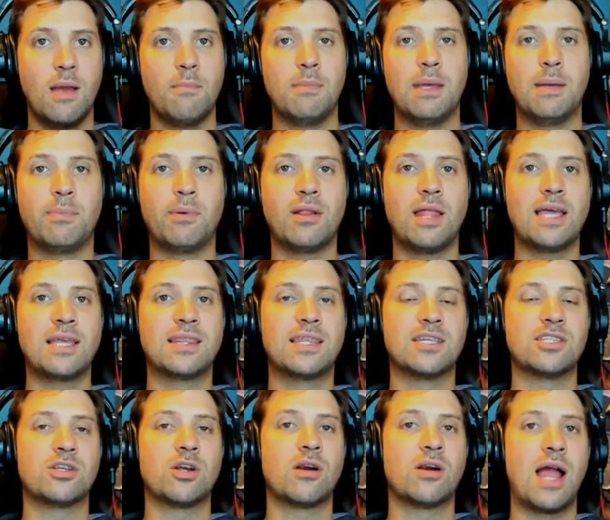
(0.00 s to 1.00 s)
People like
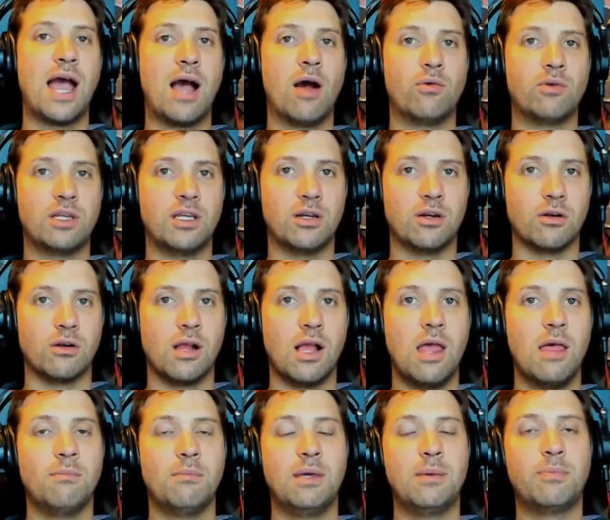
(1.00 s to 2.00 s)
this are out here.
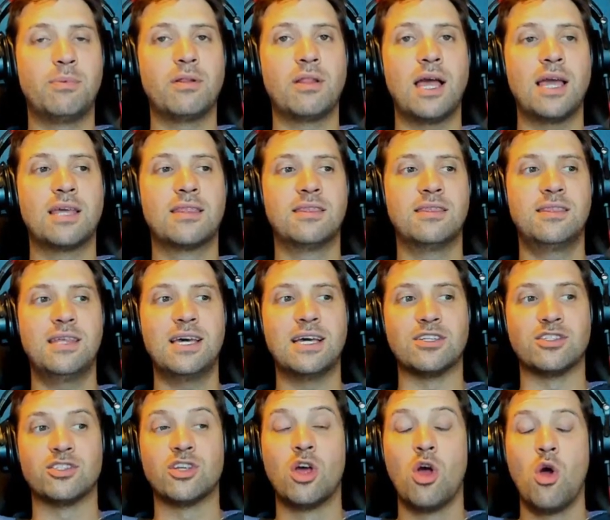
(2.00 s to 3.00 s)
People like
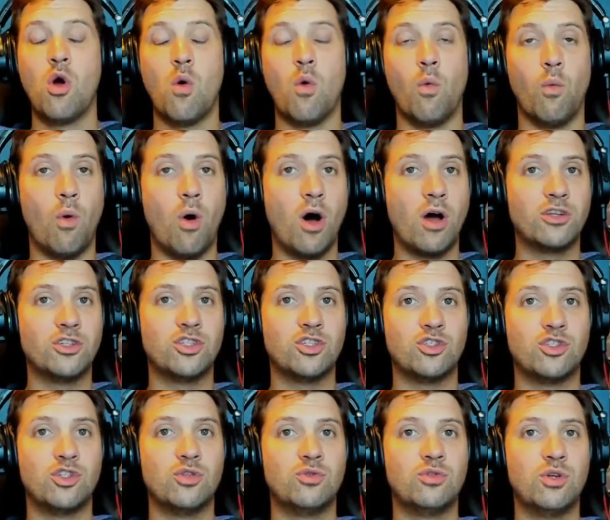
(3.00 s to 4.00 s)
this
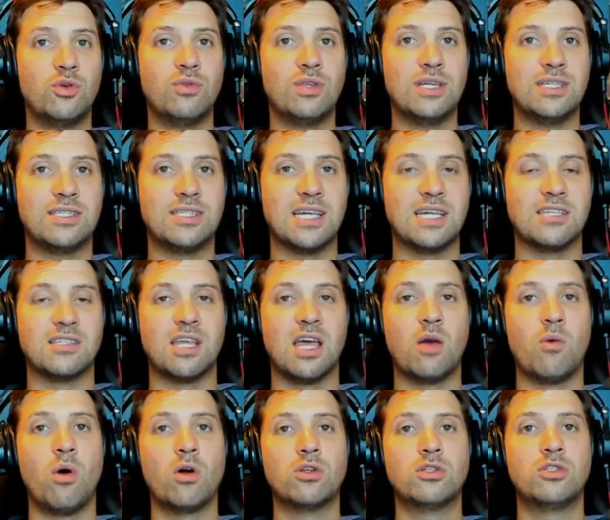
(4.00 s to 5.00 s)
want to do these things. They
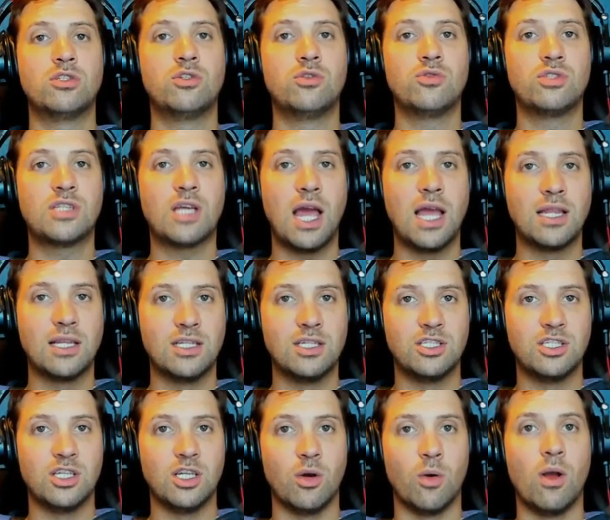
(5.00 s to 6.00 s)
want to
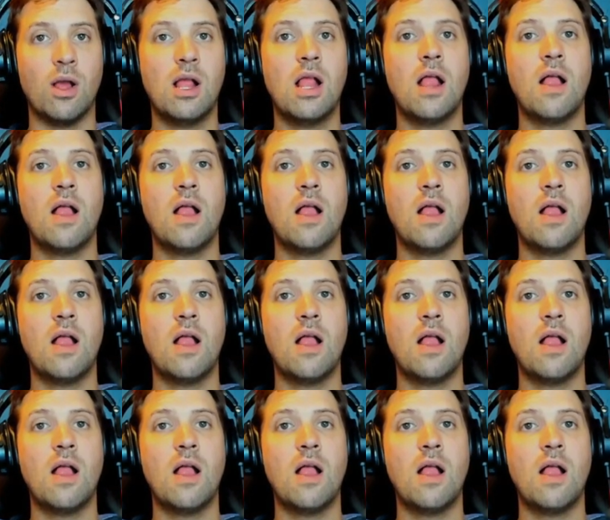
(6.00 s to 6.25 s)
silence you.